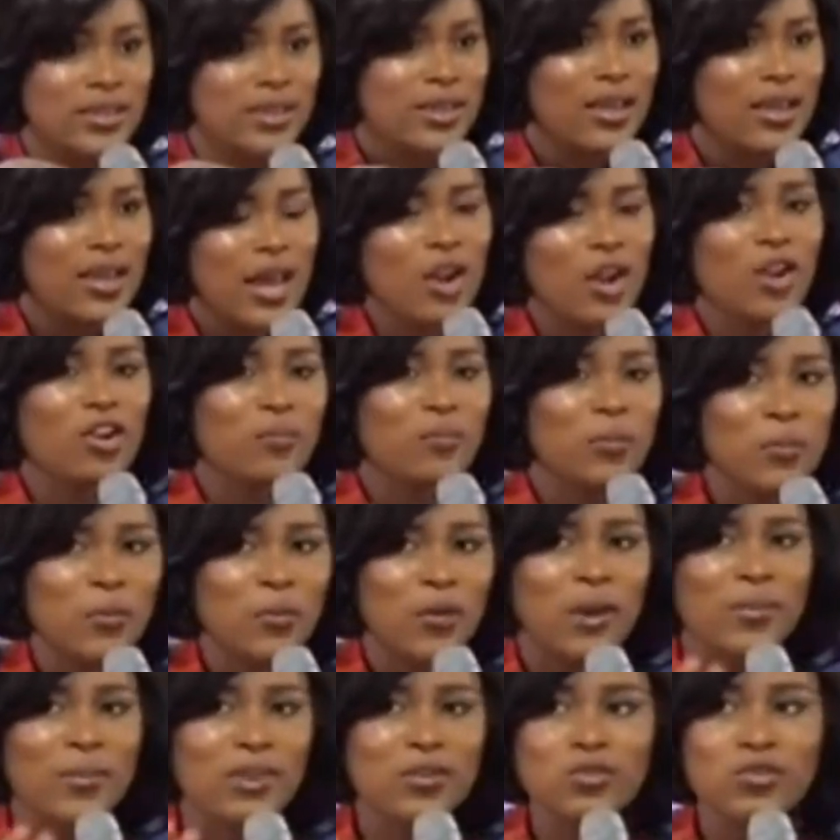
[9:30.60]
A lot of people,
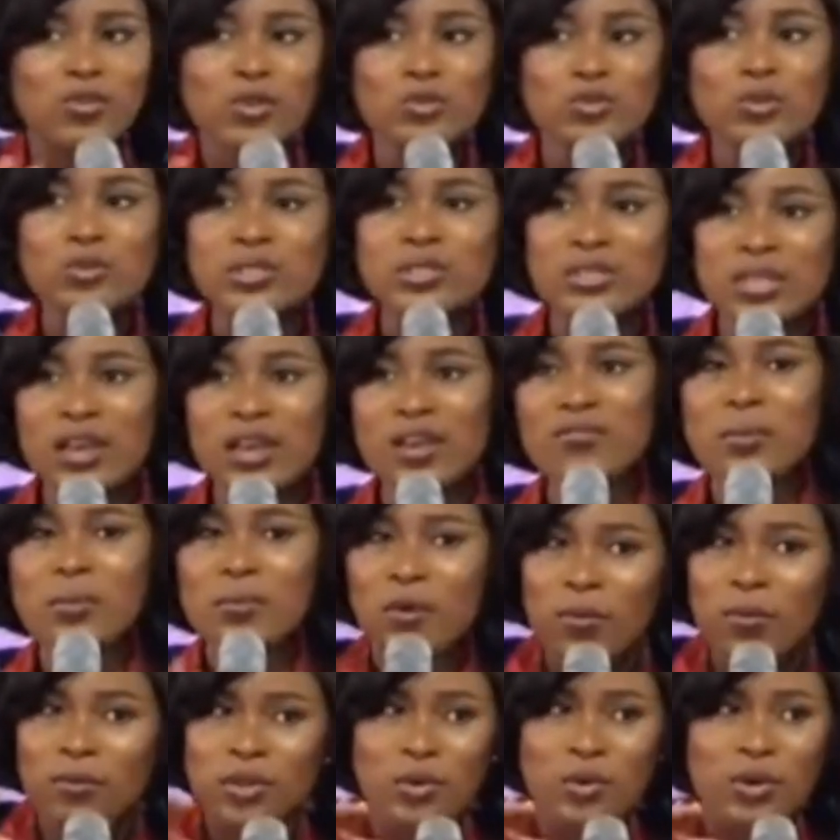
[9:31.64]
those who surf, they
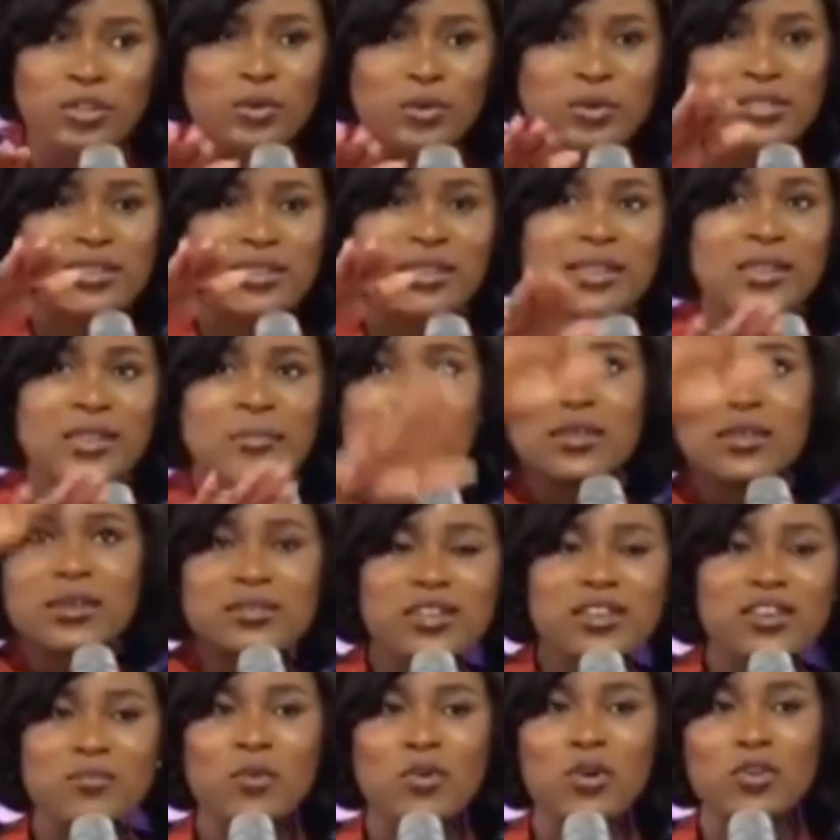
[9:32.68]
probably go into it and then they put their
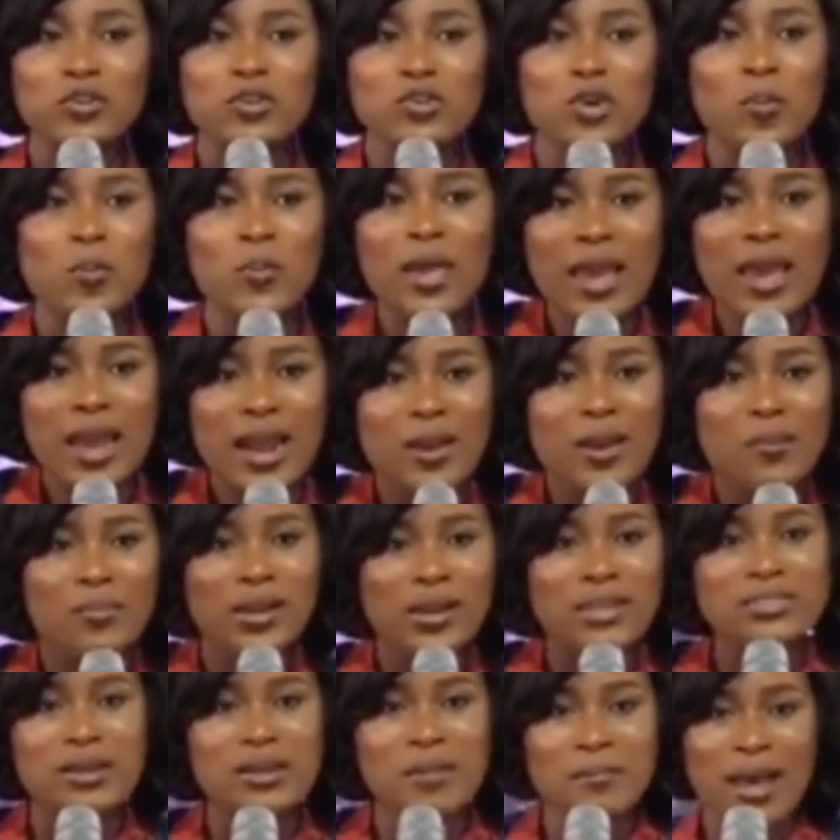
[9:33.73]
surfboard on top and it
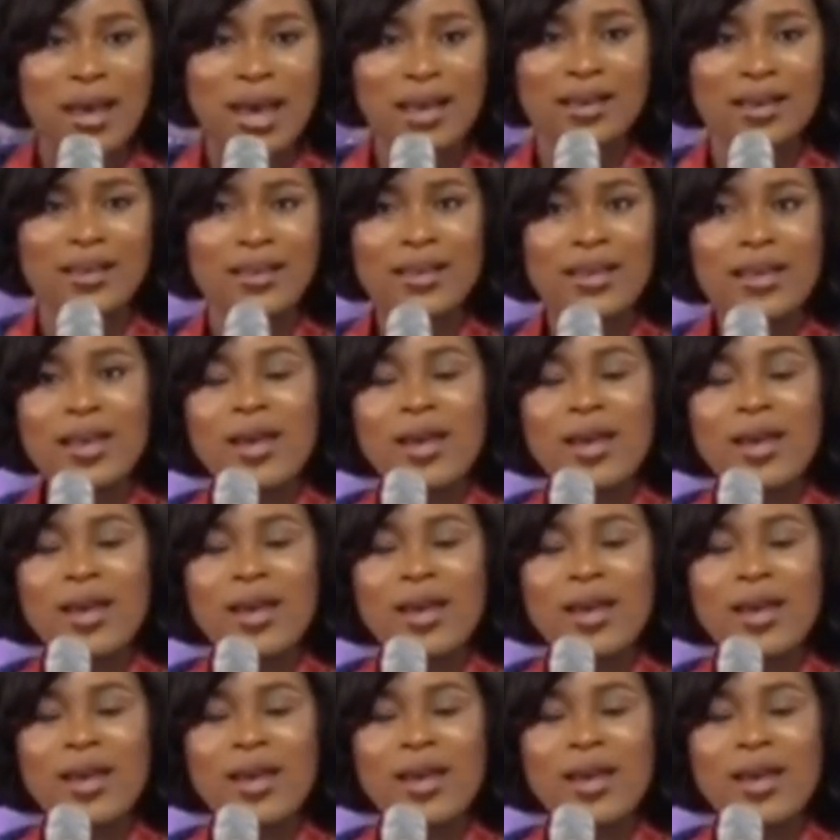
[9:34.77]
brings them back.